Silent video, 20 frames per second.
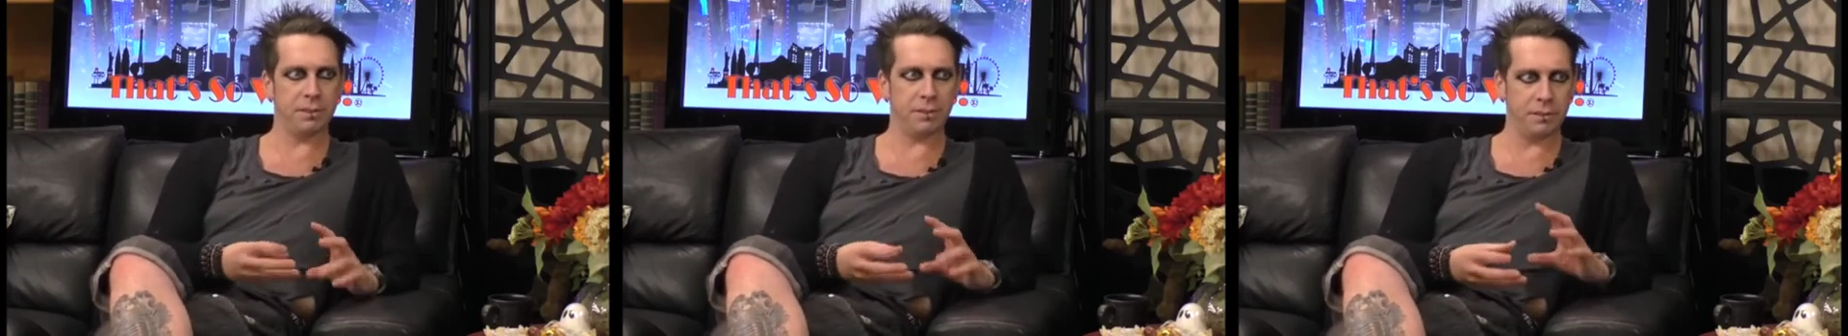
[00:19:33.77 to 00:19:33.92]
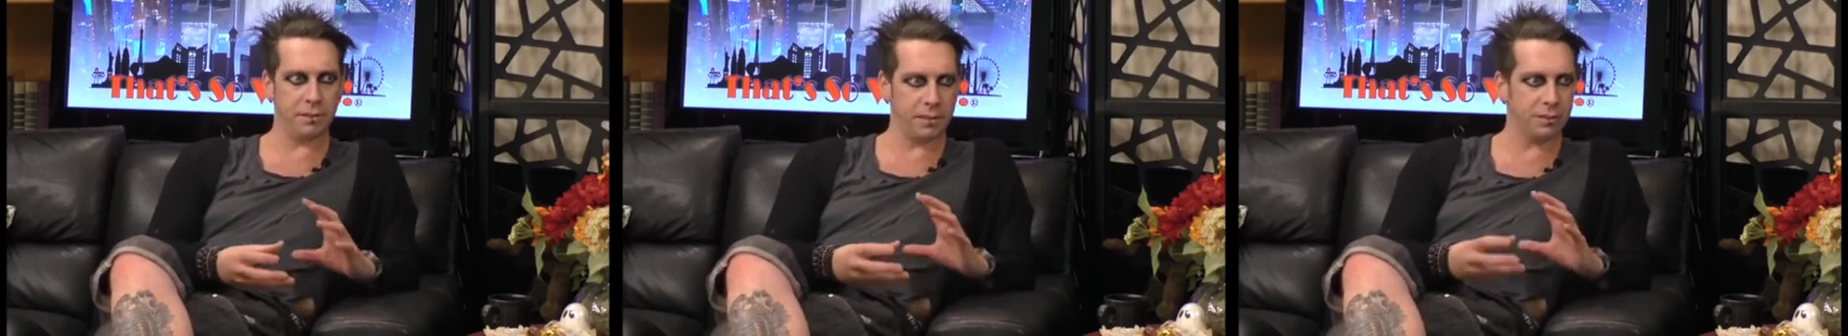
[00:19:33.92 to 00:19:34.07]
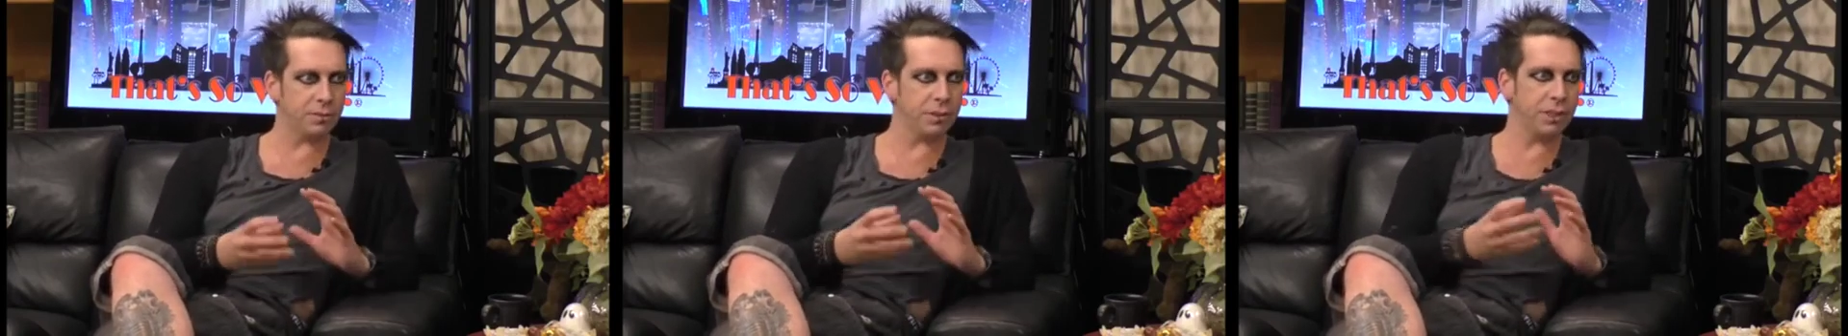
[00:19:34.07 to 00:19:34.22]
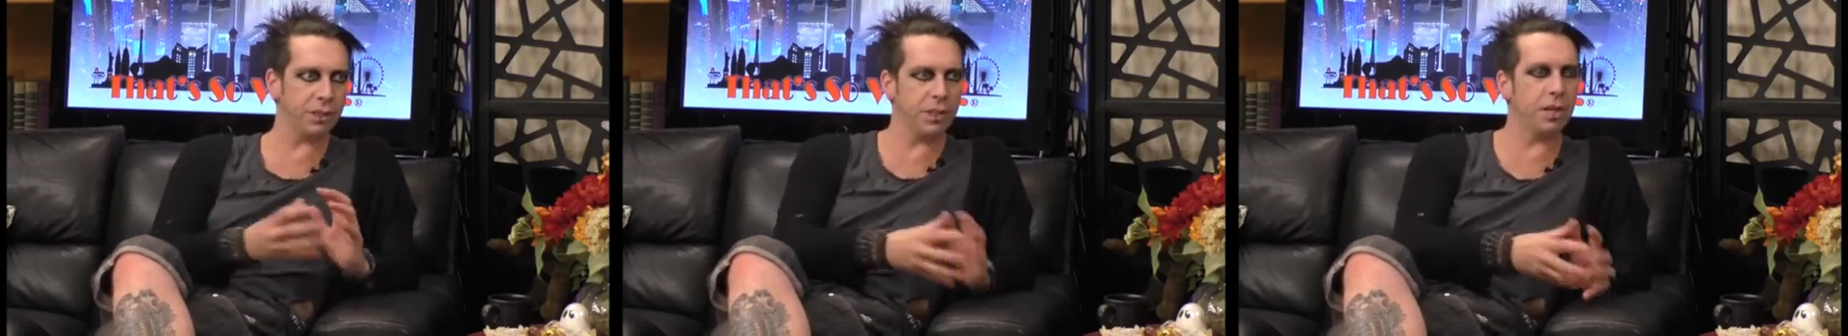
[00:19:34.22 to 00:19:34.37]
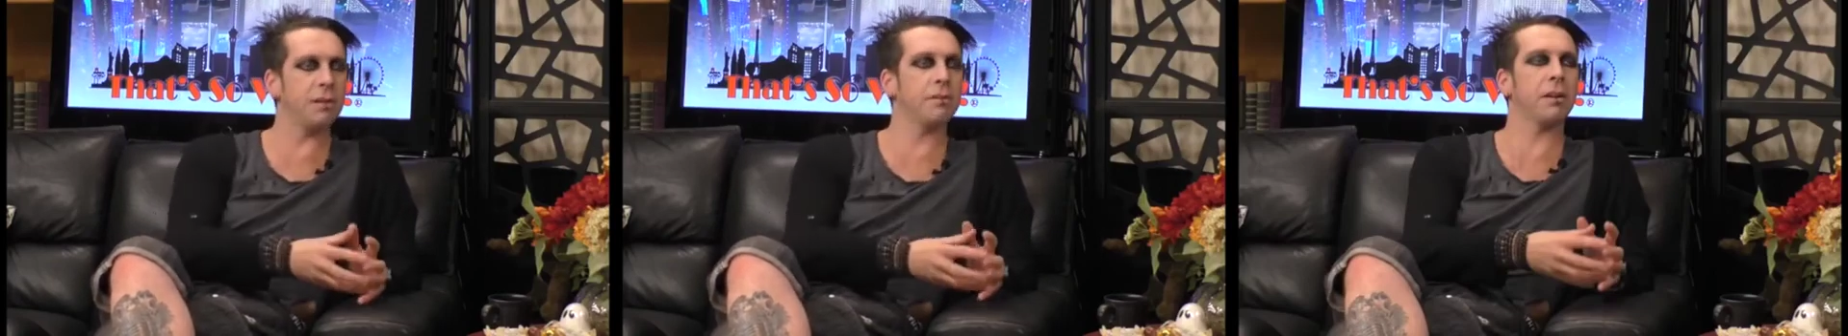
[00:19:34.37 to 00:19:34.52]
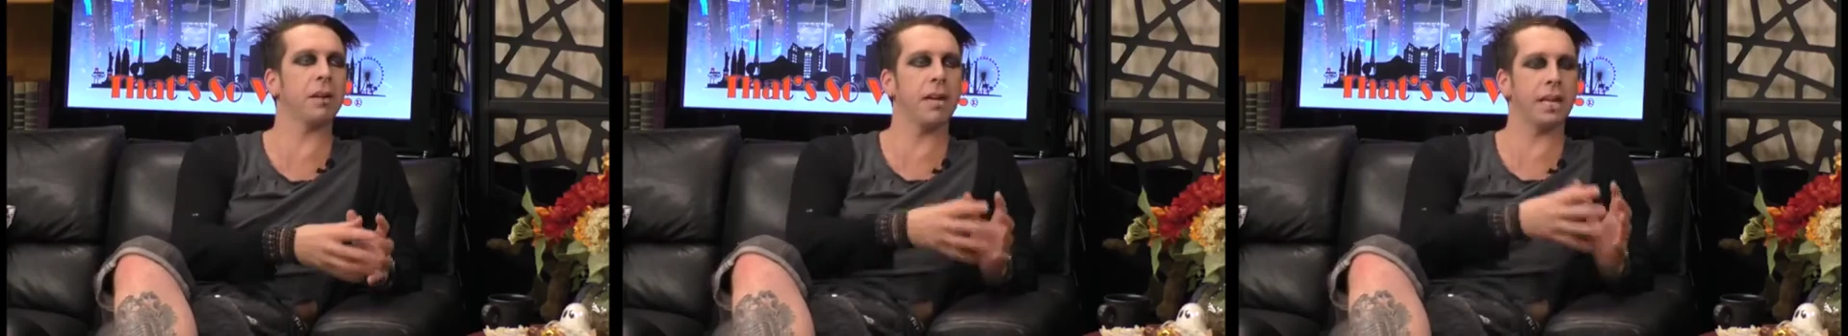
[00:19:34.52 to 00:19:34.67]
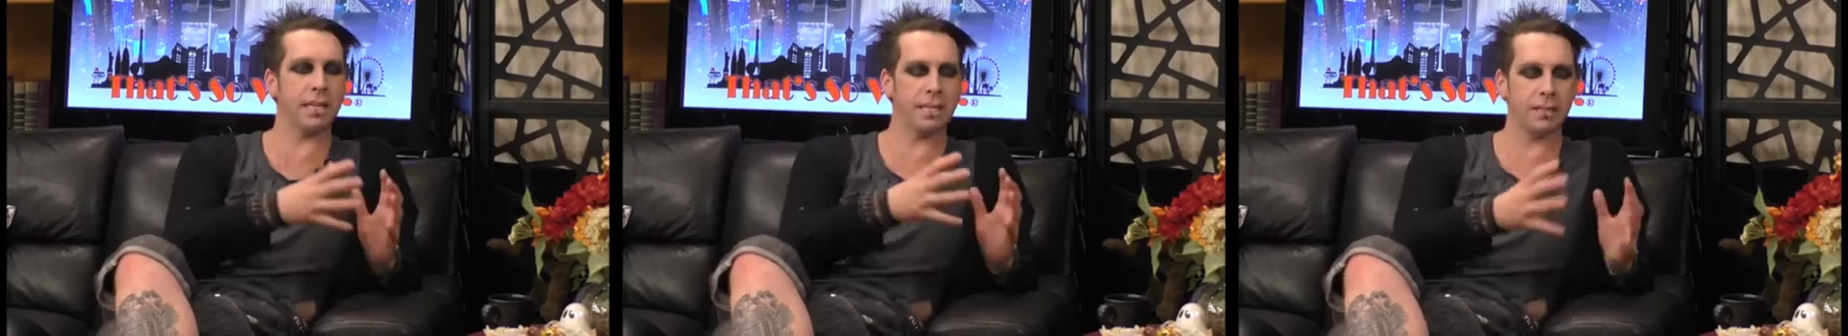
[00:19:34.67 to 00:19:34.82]
So it is very
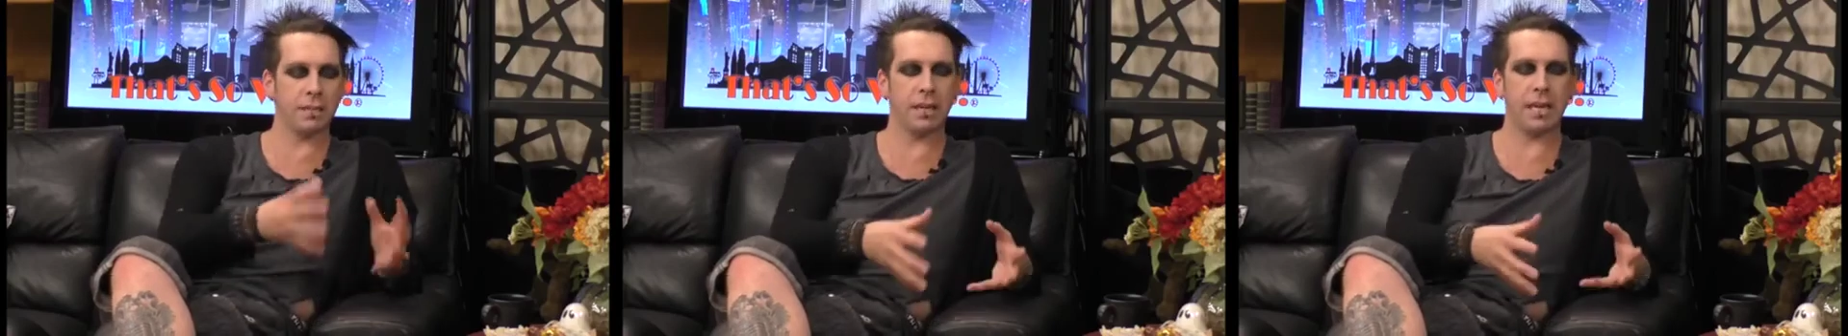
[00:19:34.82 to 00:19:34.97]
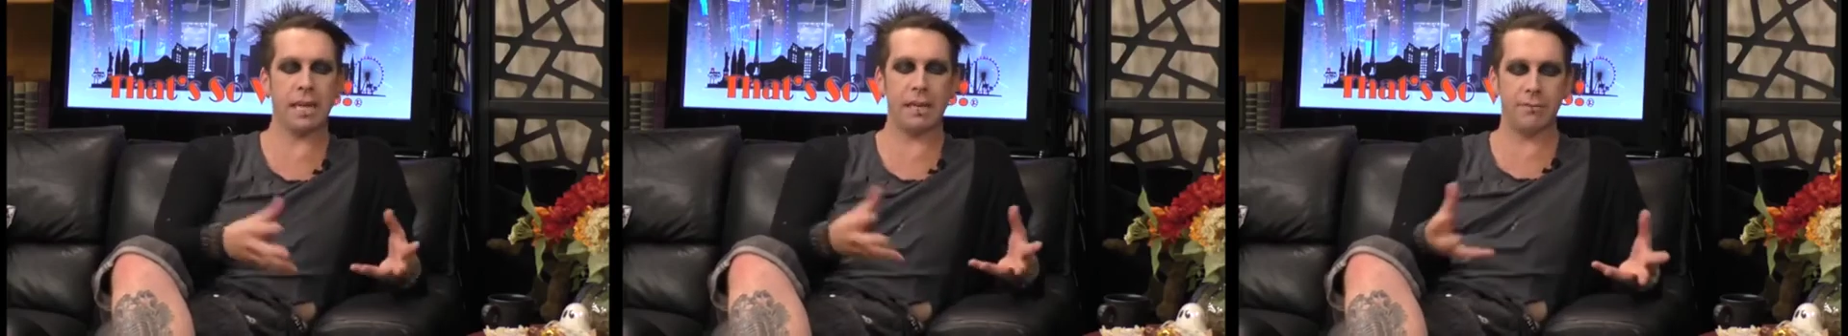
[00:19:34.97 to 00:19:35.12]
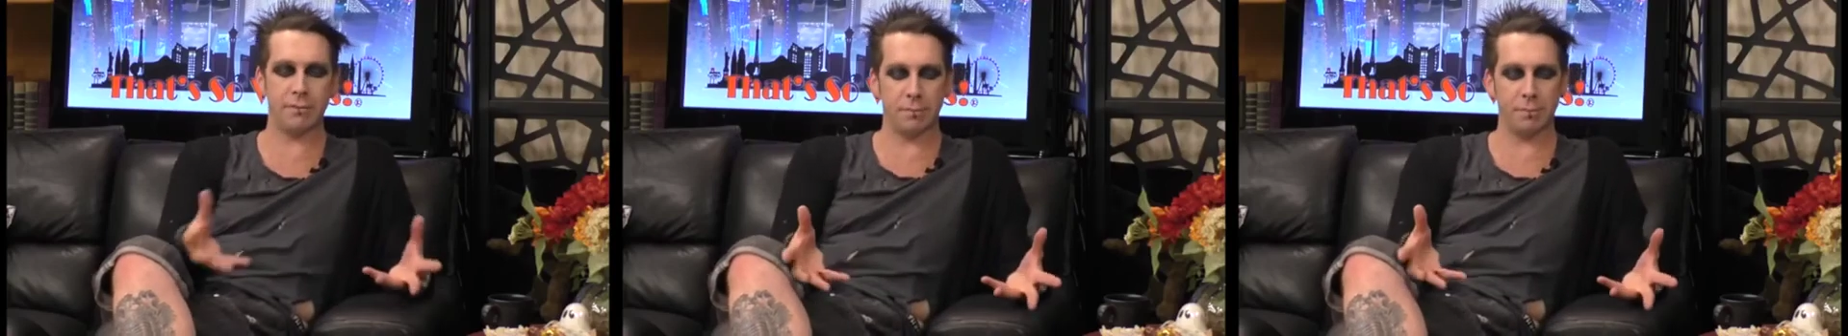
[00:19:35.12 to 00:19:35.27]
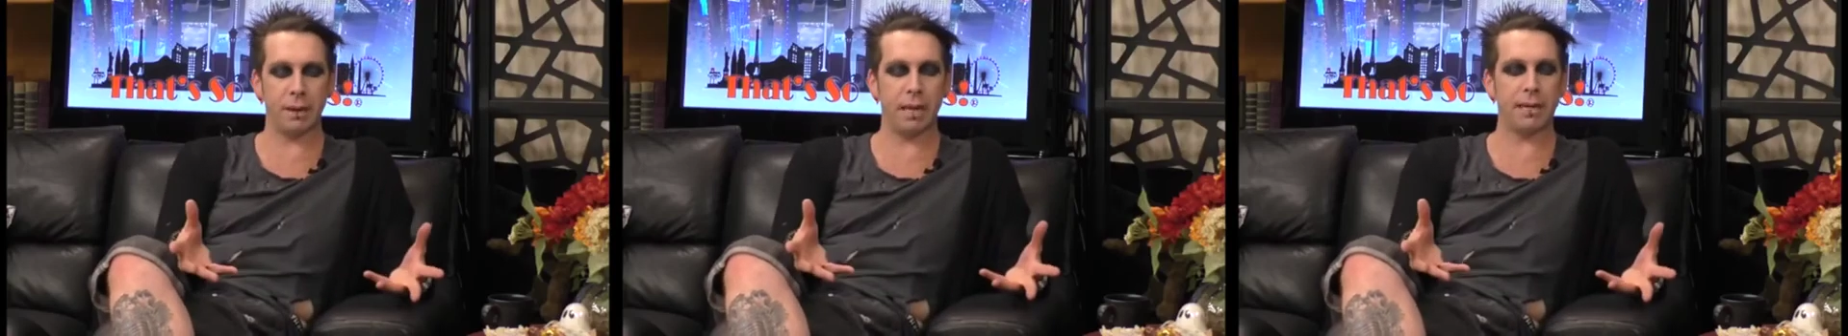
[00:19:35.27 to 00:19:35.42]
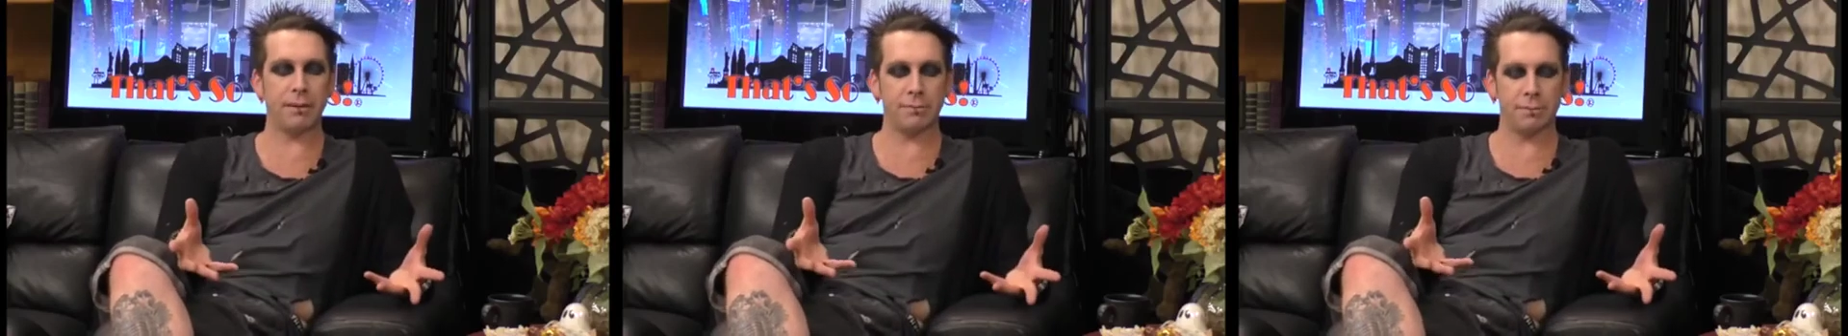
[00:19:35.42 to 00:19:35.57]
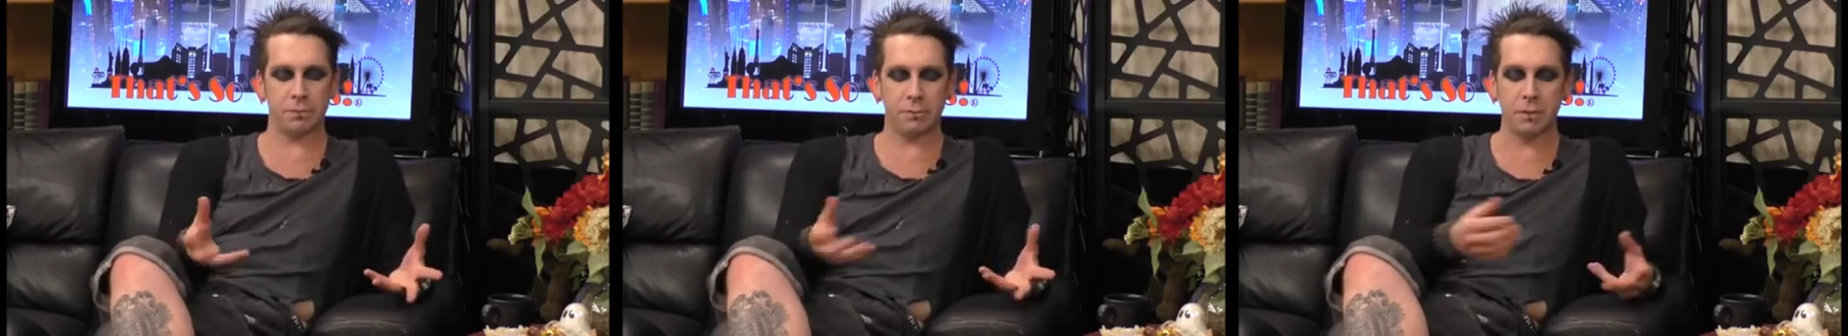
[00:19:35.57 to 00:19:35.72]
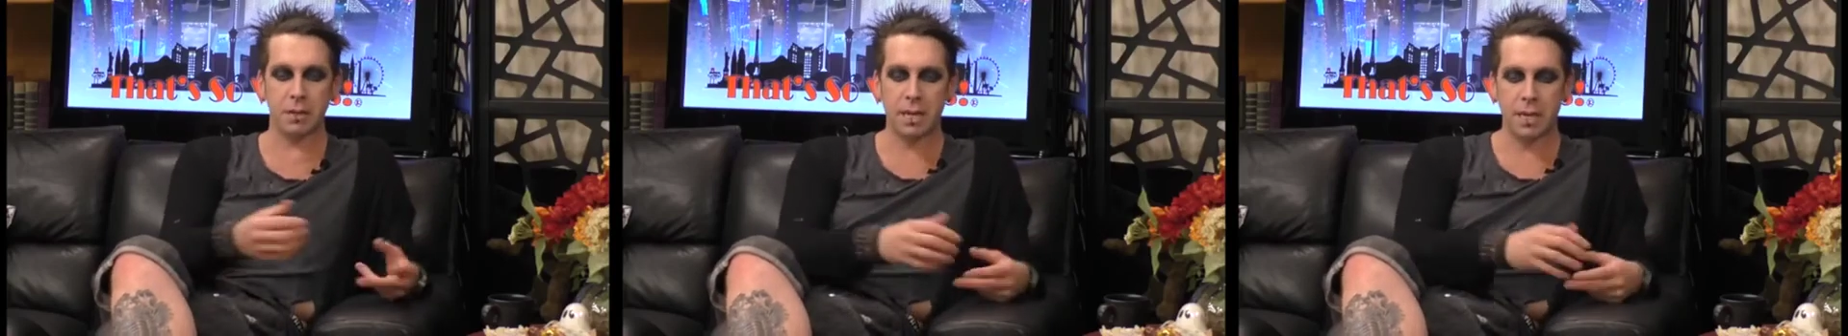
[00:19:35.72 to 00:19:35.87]
childlike and naive and
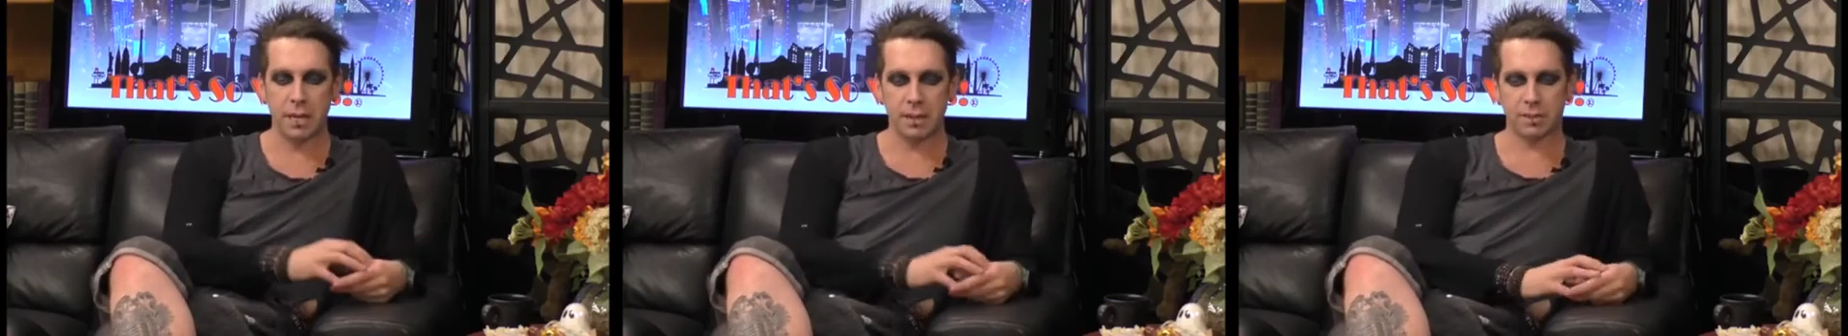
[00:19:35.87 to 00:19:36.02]
playful.